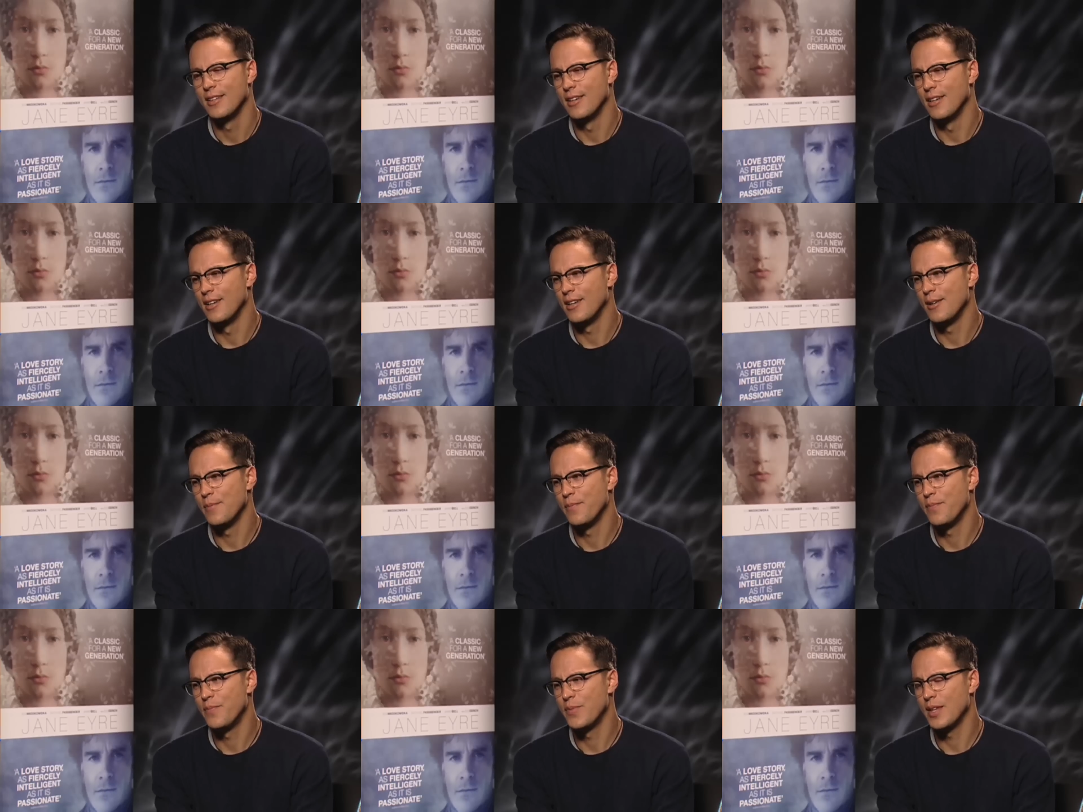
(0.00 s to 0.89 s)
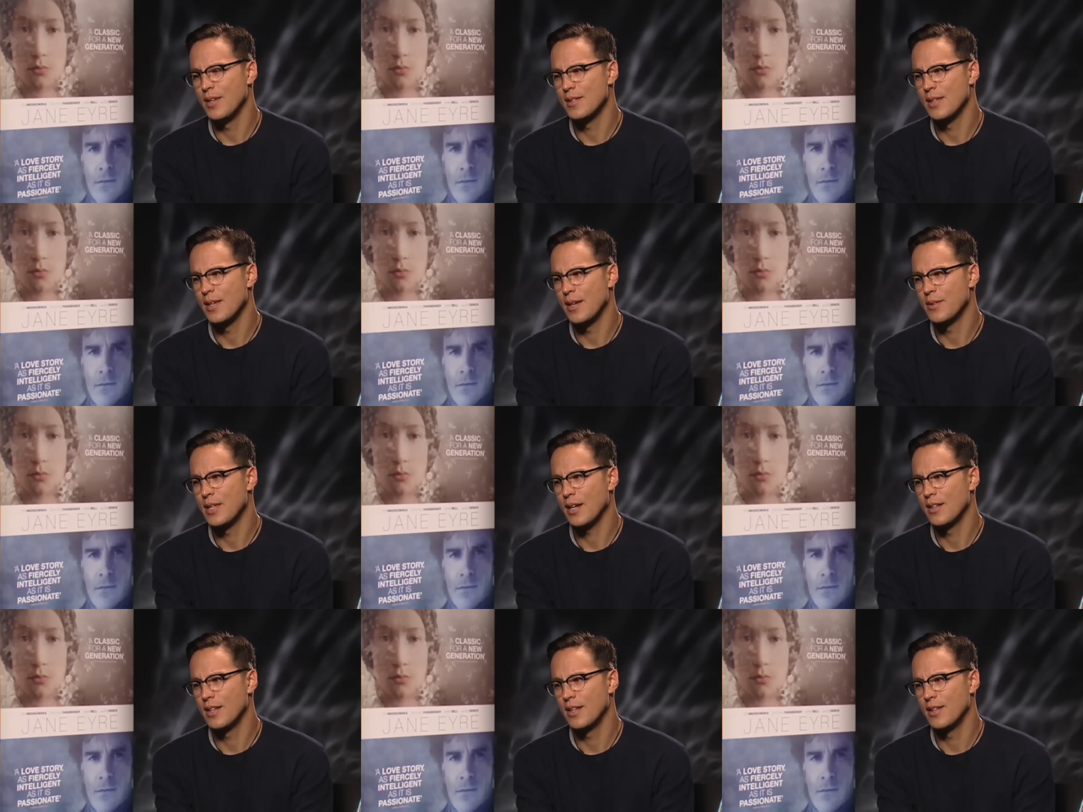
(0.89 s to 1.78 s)
Speaker 1: Um, he's the,
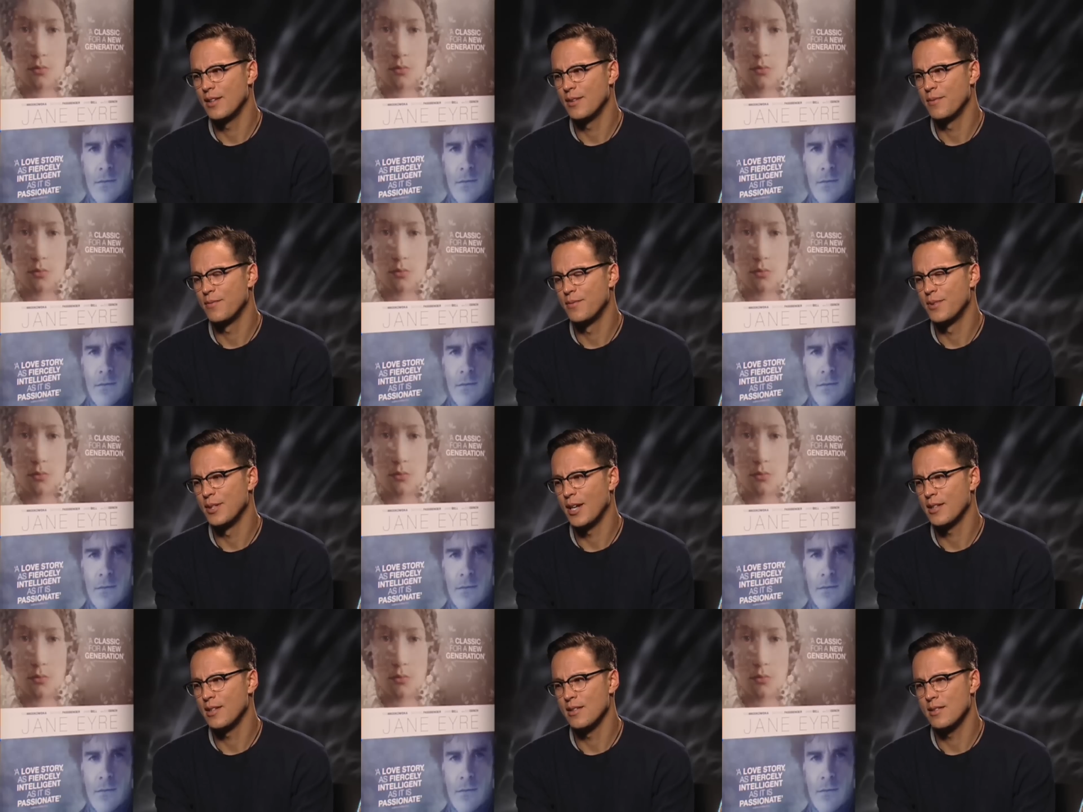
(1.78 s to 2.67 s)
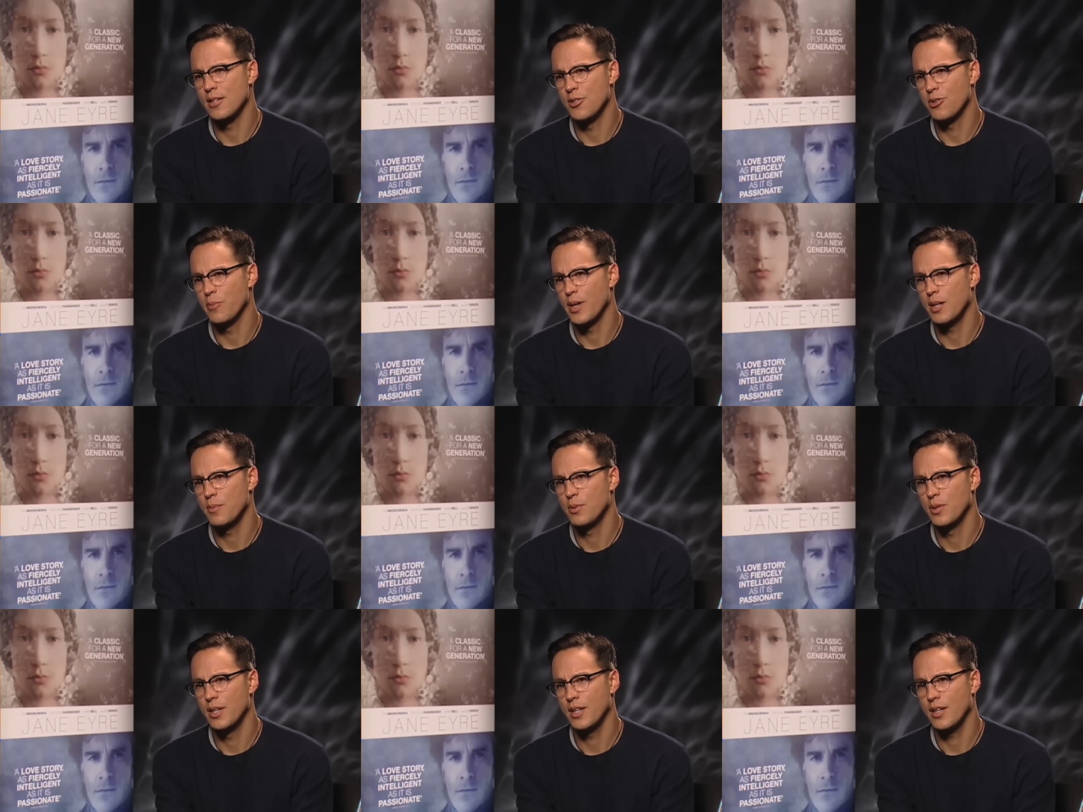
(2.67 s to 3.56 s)
the, the nineteenth century bad
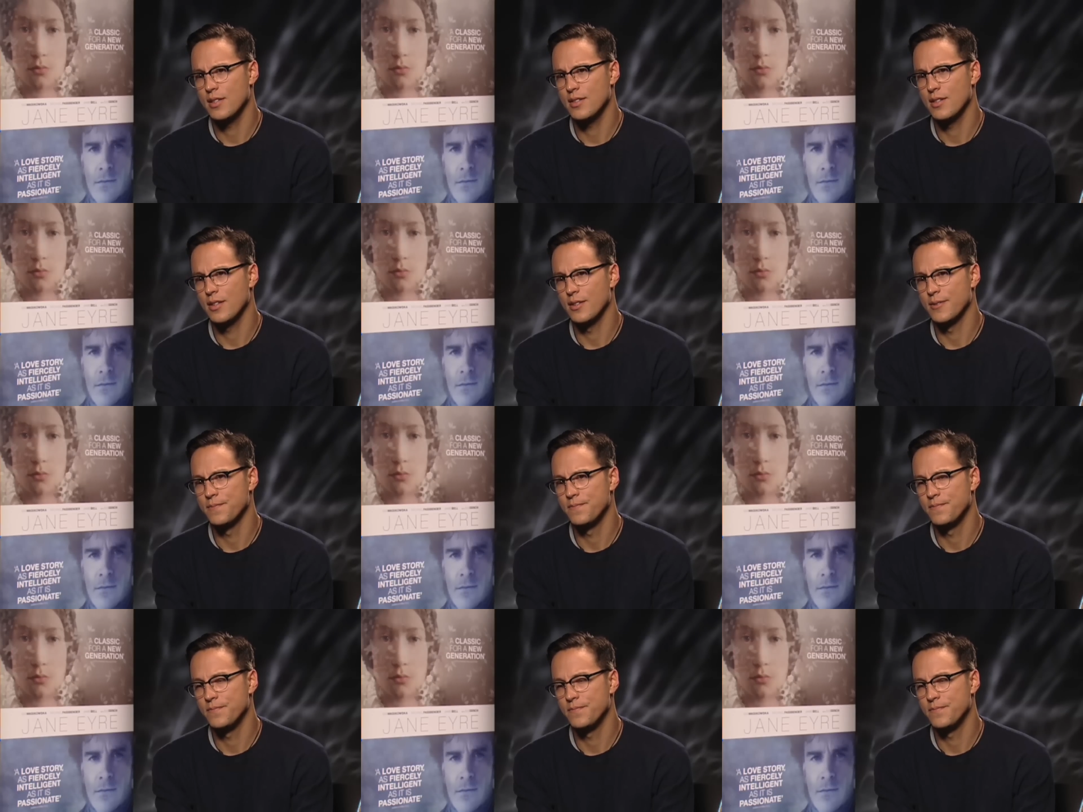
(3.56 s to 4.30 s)
boy, I guess, yeah. you know.